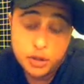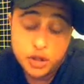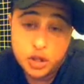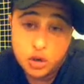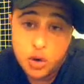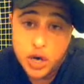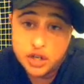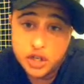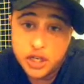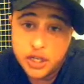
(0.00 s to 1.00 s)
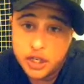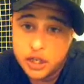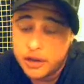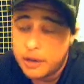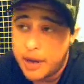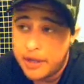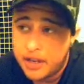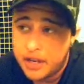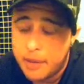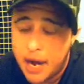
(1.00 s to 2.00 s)
people just don't question it. You know, they
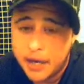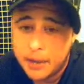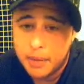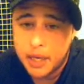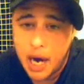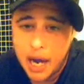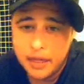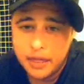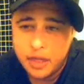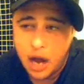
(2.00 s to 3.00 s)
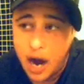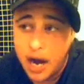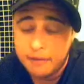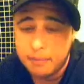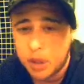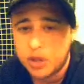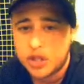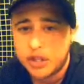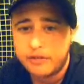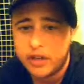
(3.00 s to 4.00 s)
might think about it, but I
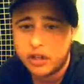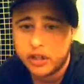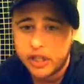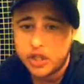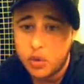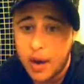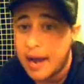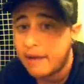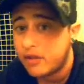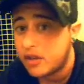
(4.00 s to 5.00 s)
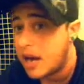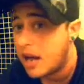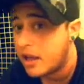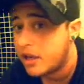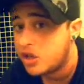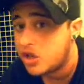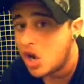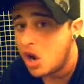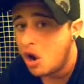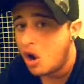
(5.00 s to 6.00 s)
personally feel unless you have
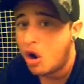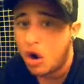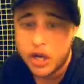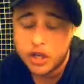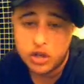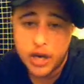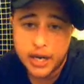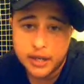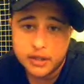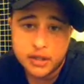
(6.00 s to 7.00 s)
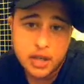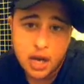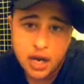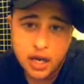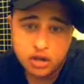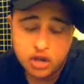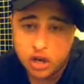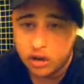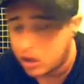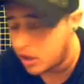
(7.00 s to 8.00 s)
knowledge on trans in
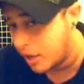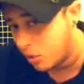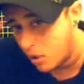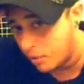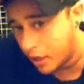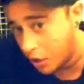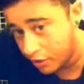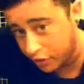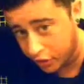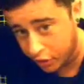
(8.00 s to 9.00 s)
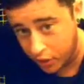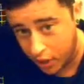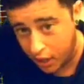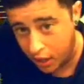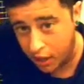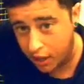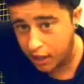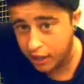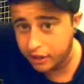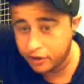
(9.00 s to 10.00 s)
general and what we go through,
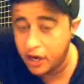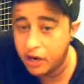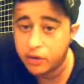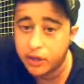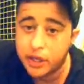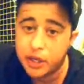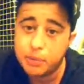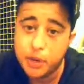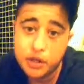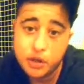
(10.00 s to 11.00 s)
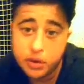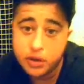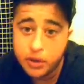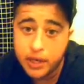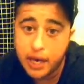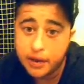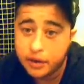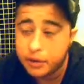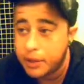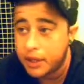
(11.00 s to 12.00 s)
you're not really going to put two and two
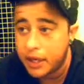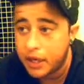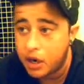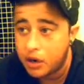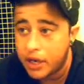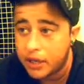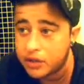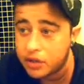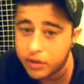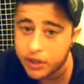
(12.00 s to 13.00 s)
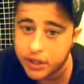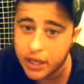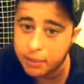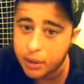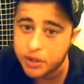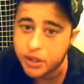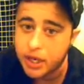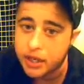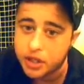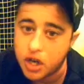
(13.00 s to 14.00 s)
together and be like, oh, that's the reason that
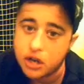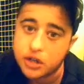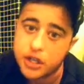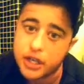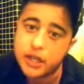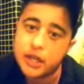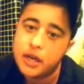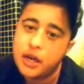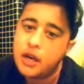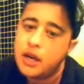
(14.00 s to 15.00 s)
person has scars there.